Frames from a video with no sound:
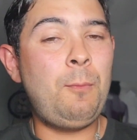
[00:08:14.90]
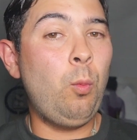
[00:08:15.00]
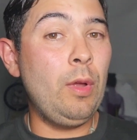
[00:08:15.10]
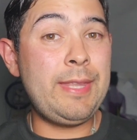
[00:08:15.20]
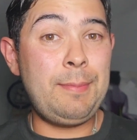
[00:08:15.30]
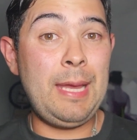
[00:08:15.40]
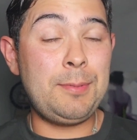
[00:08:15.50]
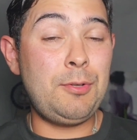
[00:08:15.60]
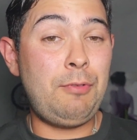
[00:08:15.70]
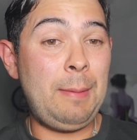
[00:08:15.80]
Will they be able
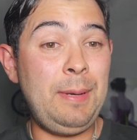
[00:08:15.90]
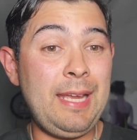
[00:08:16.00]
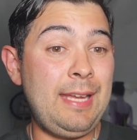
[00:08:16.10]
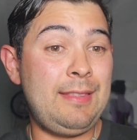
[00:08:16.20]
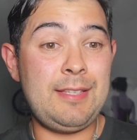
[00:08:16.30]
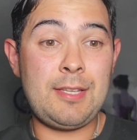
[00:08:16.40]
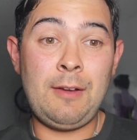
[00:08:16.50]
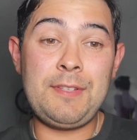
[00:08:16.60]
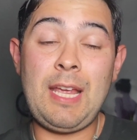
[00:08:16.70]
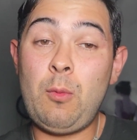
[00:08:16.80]
to replicate this?
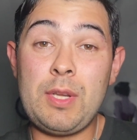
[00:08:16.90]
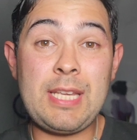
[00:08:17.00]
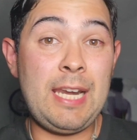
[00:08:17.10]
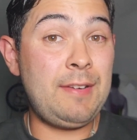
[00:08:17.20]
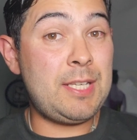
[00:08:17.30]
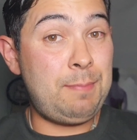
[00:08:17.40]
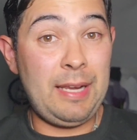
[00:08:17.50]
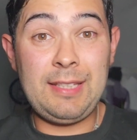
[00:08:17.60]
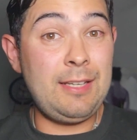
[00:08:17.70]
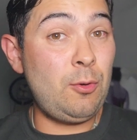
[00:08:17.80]
Obviously, I was kind of
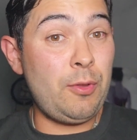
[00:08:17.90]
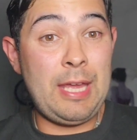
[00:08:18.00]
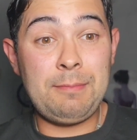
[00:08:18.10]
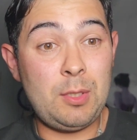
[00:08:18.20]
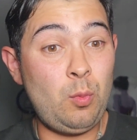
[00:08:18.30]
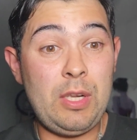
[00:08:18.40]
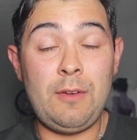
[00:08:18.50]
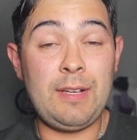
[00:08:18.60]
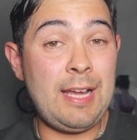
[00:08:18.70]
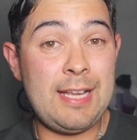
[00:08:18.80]
expecting a Northampton win
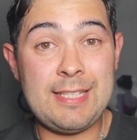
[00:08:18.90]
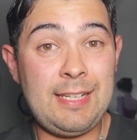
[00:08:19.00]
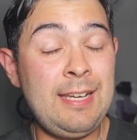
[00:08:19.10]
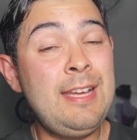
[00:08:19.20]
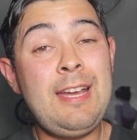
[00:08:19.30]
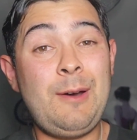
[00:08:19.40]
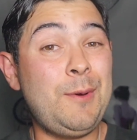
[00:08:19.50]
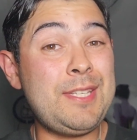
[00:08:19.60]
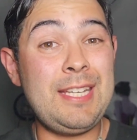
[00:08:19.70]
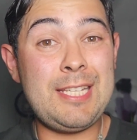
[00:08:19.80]
over Castres. I
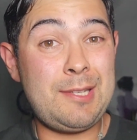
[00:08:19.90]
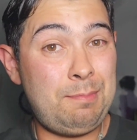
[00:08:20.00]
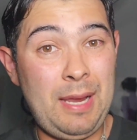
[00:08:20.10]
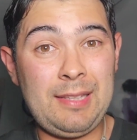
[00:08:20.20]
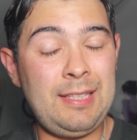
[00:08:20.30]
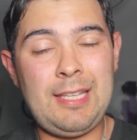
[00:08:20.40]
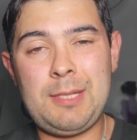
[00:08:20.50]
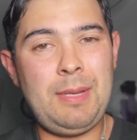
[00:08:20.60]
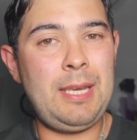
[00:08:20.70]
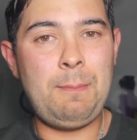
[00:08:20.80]
wasn't expecting there
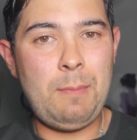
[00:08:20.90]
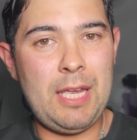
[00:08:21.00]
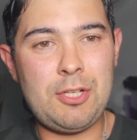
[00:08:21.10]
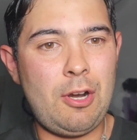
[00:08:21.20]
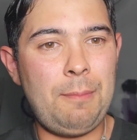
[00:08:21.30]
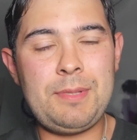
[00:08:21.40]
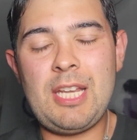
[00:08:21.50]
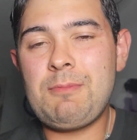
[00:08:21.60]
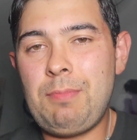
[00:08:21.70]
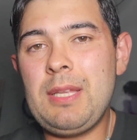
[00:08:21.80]
to be any major
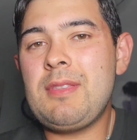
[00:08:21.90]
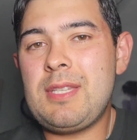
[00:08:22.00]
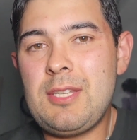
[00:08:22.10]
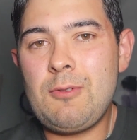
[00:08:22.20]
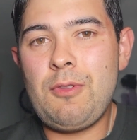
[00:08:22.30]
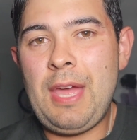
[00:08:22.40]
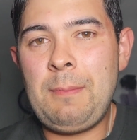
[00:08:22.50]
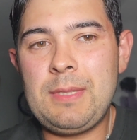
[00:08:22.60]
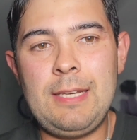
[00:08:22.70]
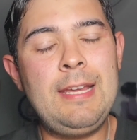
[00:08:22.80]
upsets, but this is
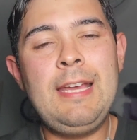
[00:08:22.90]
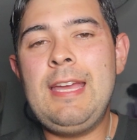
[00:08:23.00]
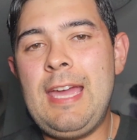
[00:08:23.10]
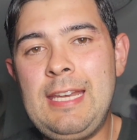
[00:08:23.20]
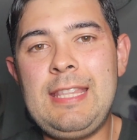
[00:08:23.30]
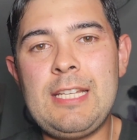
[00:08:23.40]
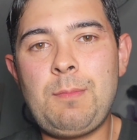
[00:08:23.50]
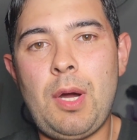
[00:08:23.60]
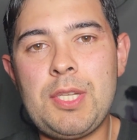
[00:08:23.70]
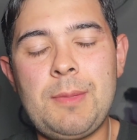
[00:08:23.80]
Northampton. Anything's
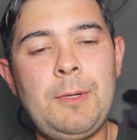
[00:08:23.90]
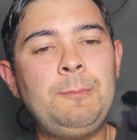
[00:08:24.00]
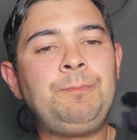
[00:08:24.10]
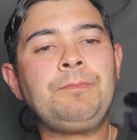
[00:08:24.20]
possible.